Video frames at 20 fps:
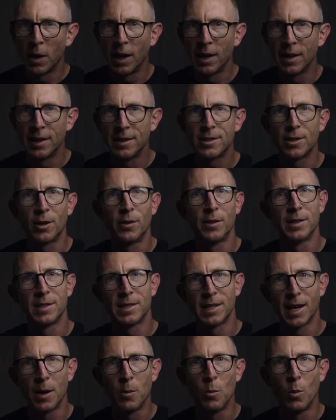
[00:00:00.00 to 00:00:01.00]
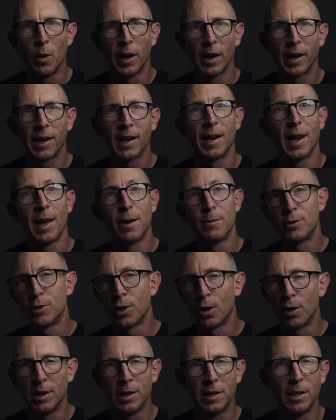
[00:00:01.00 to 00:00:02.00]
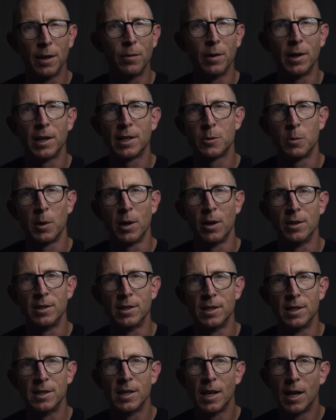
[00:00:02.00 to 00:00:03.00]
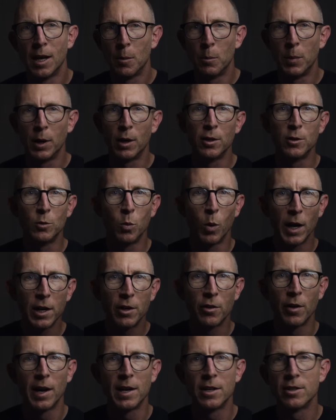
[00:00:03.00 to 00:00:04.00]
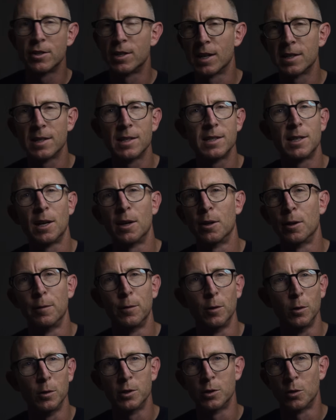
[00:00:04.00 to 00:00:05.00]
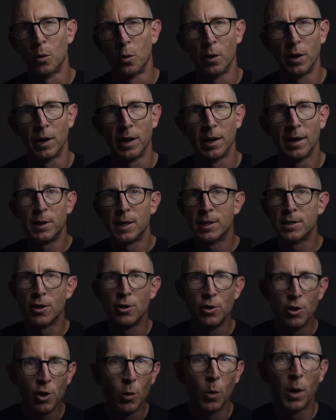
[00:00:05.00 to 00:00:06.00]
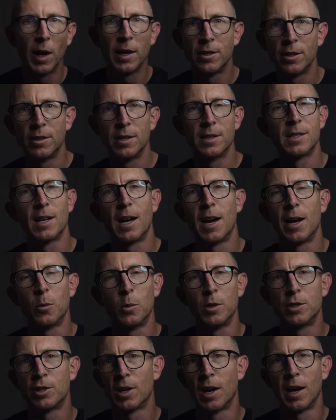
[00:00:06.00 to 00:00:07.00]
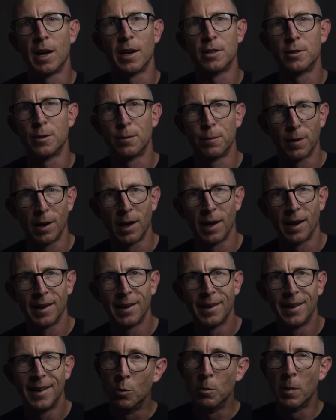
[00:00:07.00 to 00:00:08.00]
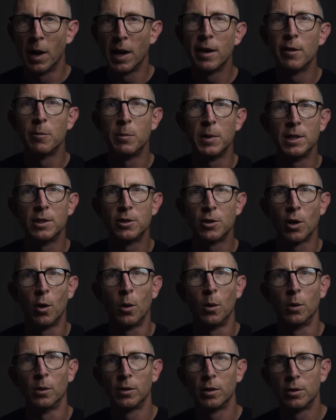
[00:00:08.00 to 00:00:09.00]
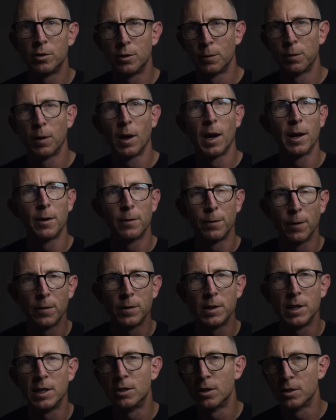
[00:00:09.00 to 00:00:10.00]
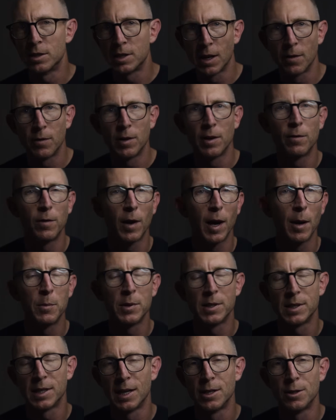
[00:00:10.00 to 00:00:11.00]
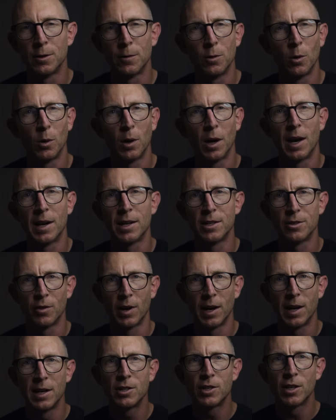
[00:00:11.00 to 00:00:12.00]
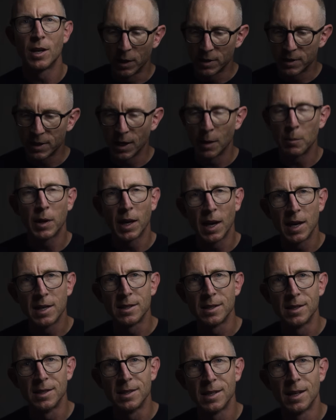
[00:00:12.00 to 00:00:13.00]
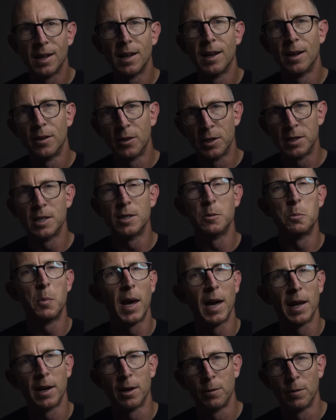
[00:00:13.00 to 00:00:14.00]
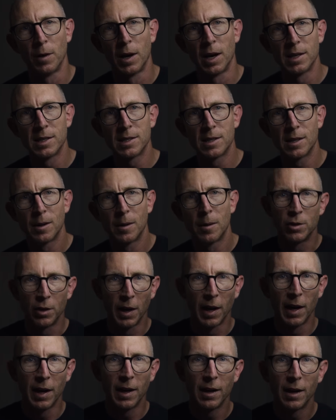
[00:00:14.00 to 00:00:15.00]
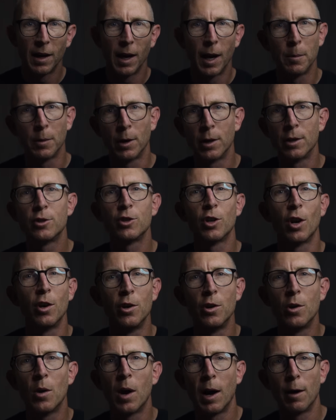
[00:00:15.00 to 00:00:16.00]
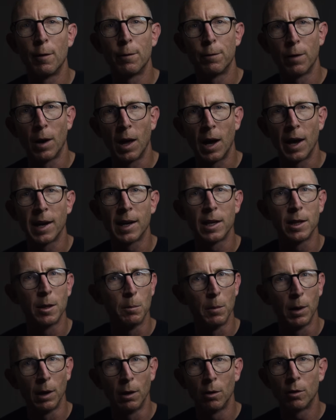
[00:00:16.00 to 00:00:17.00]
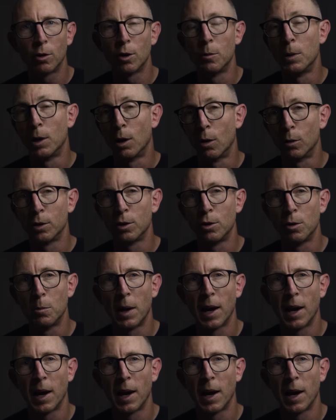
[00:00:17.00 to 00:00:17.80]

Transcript: pilots on the same wing can have totally different experiences because weight range doesn't tell the full story. But there's a new way to decide which glider to fly. You may have been told to fly at 50 to 75% of your glider's range, but in some cases, this is bad advice. Today, I'm going to show you how flying in the middle could be holding you